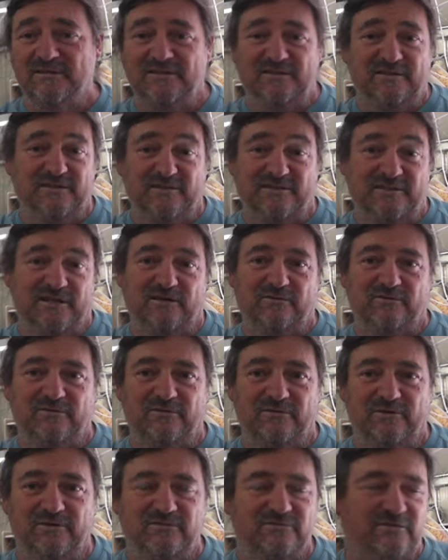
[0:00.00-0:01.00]
you're stuck
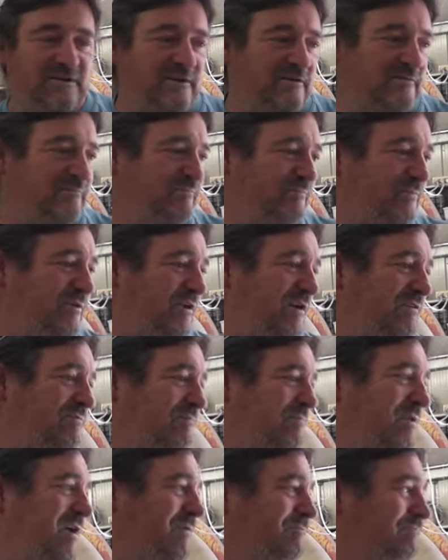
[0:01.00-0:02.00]
with it. So we'll go
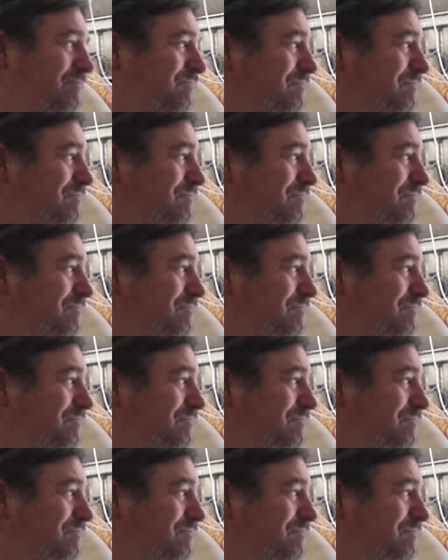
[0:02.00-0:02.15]
from there.